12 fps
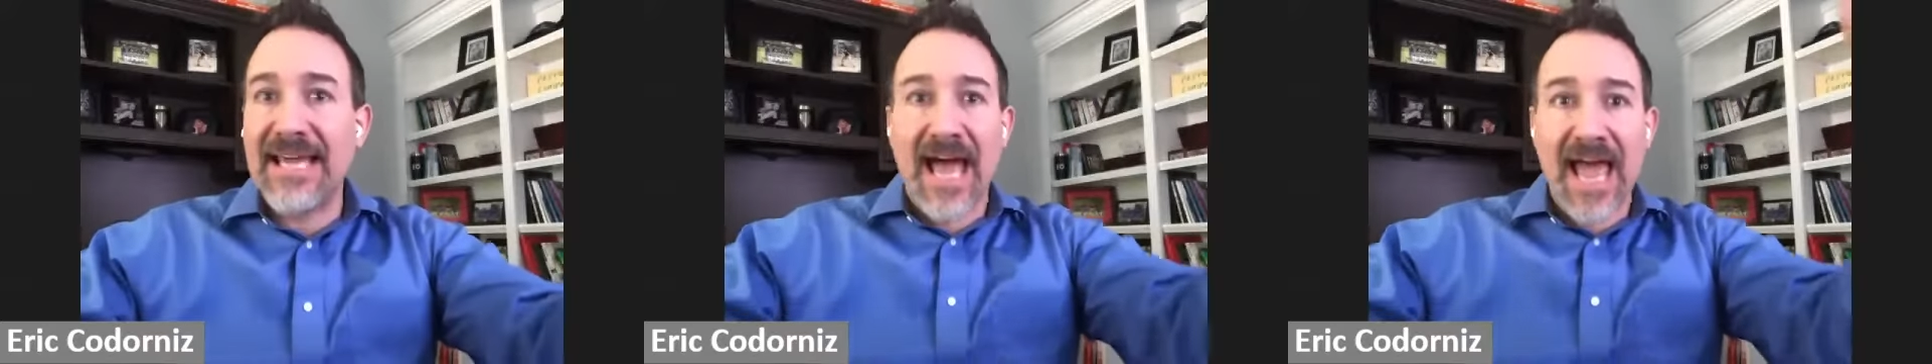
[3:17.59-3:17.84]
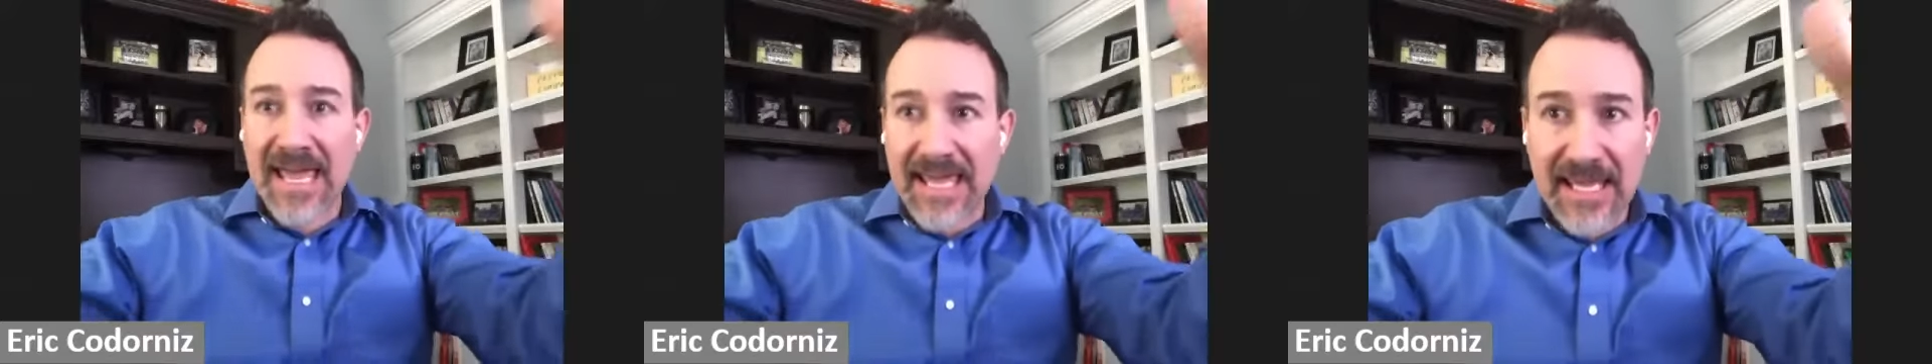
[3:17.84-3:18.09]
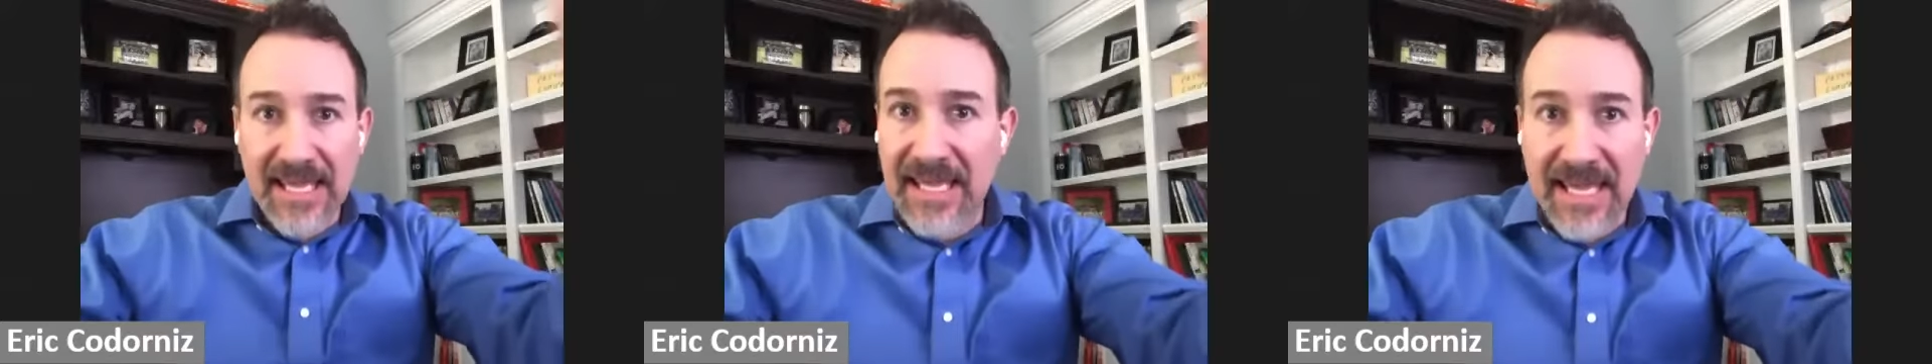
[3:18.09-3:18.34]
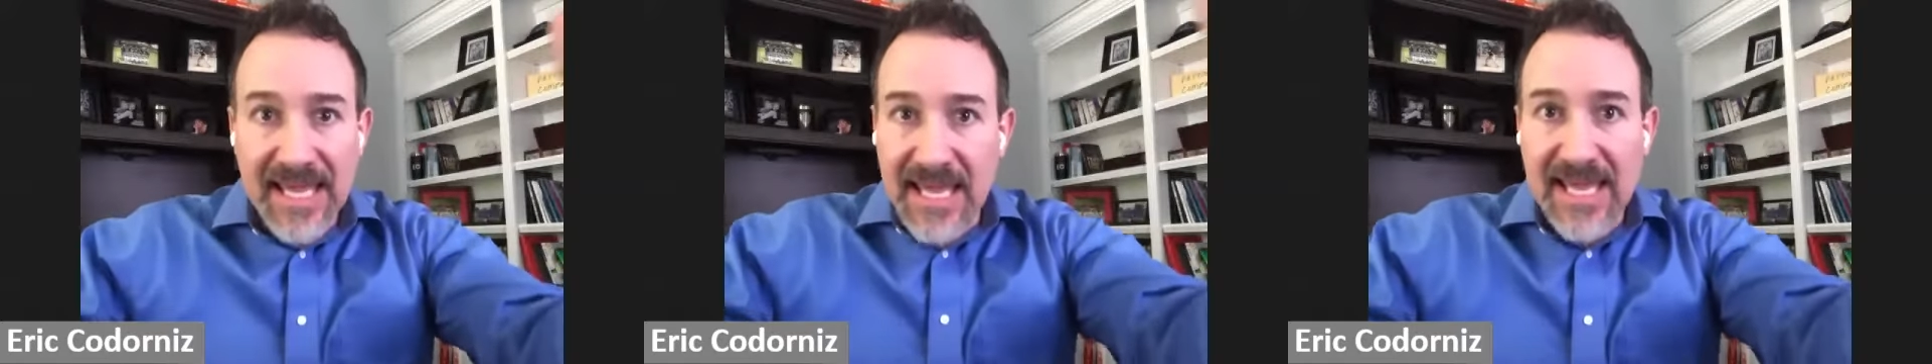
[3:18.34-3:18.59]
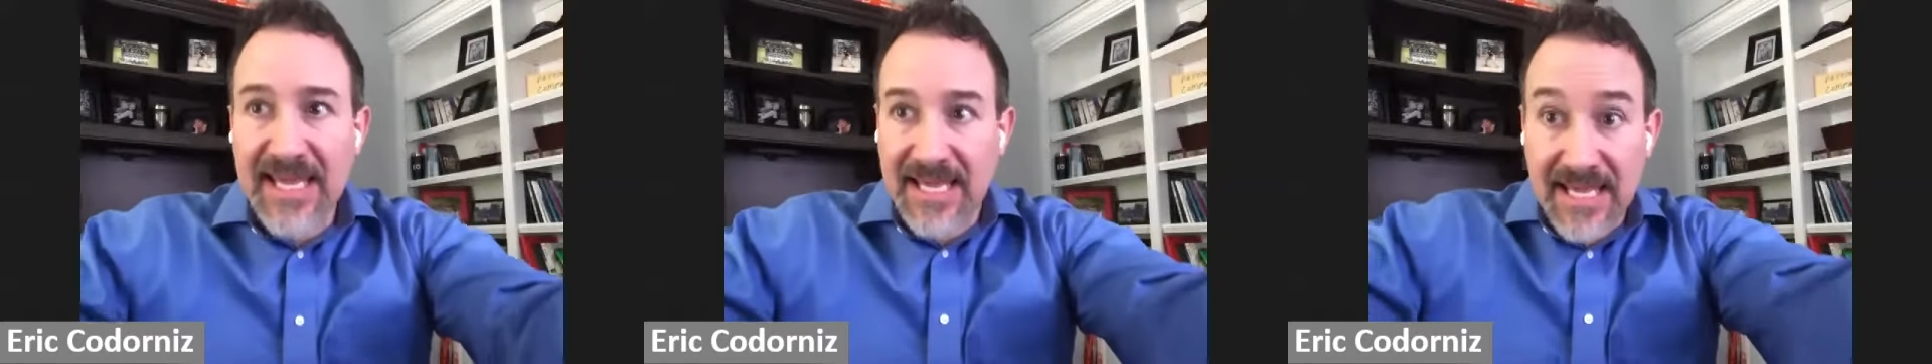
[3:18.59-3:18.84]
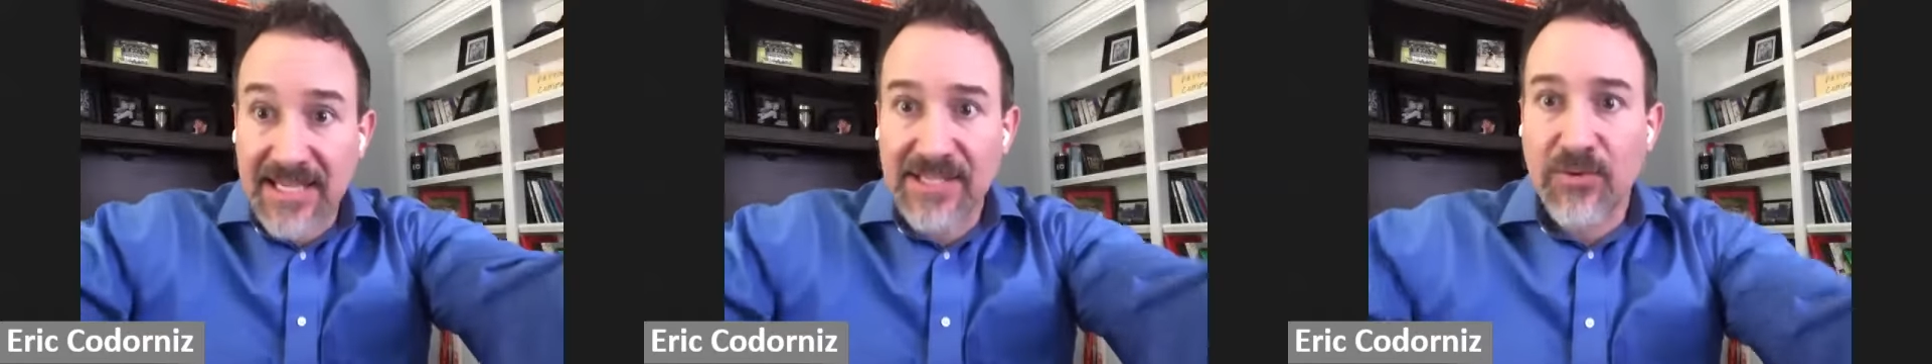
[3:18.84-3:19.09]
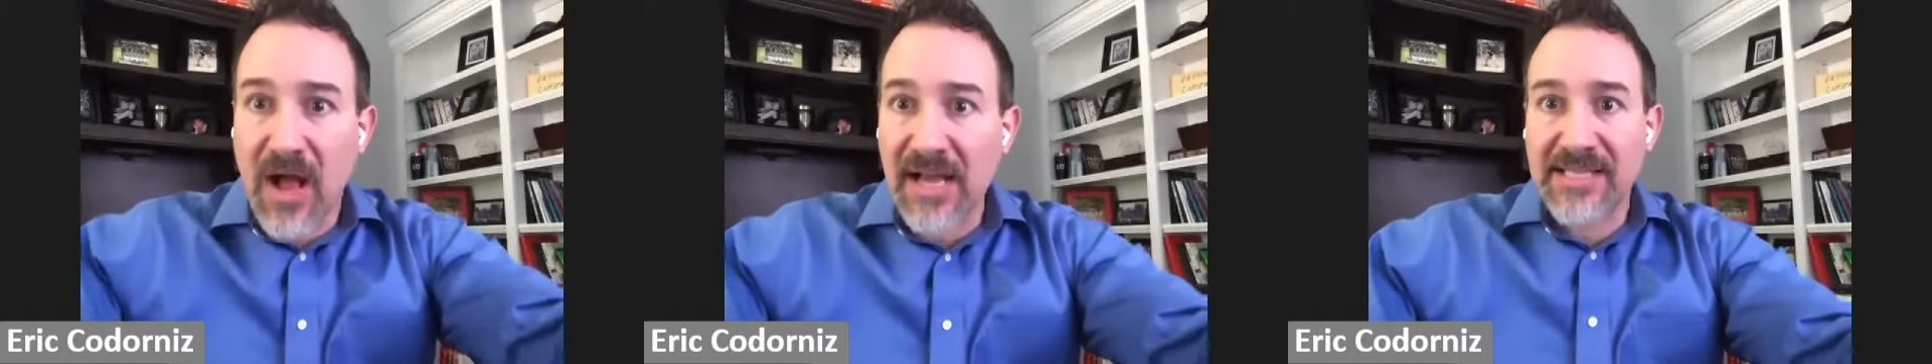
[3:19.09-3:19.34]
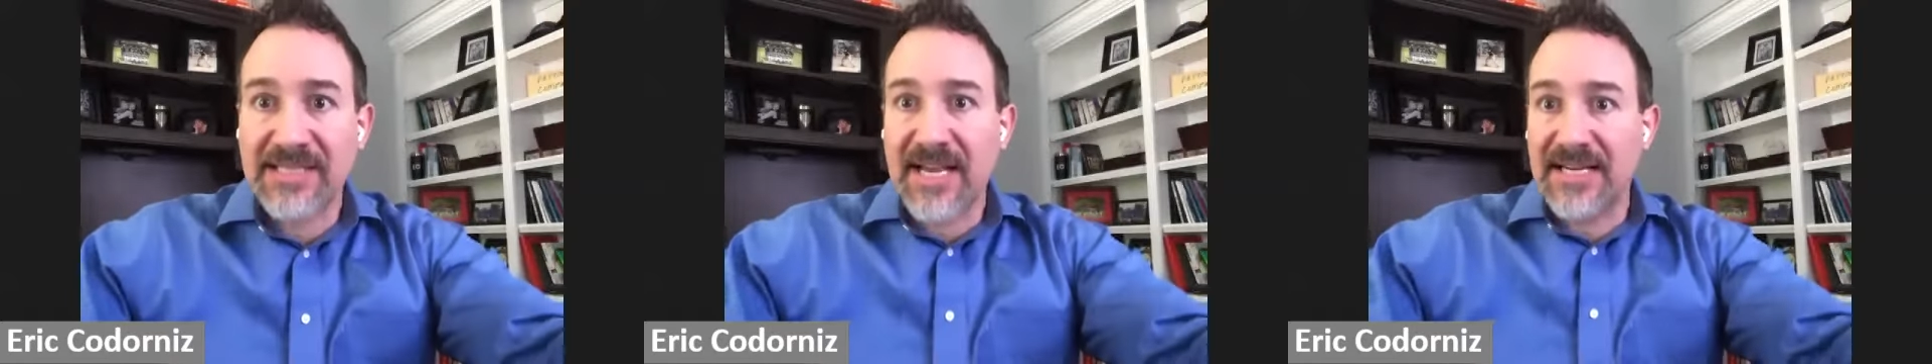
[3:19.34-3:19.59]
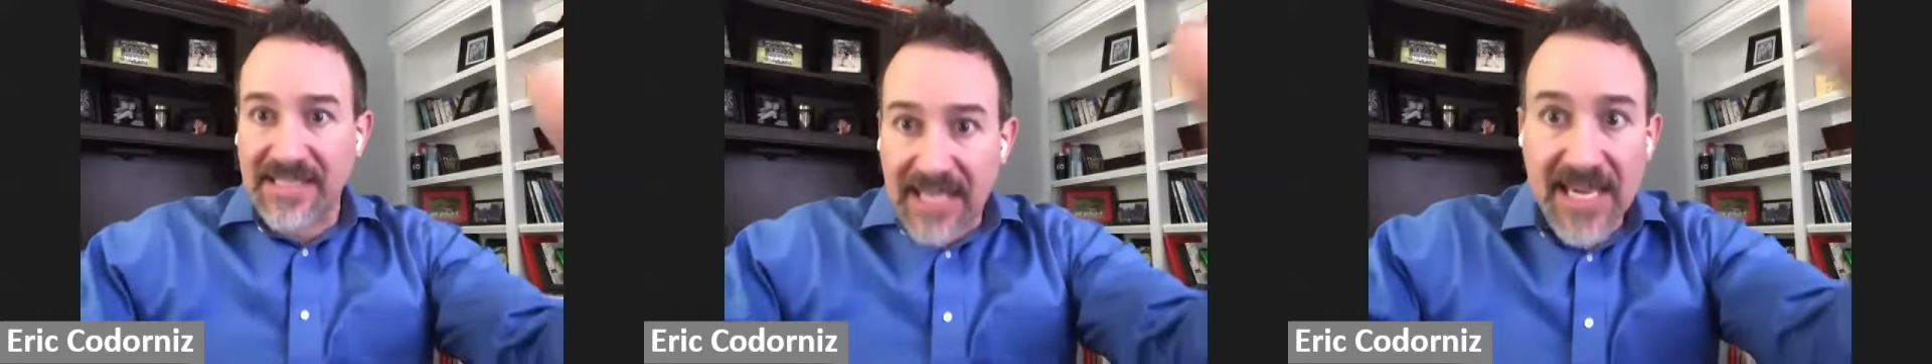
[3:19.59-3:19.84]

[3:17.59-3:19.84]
guy, he's the rocket scientist.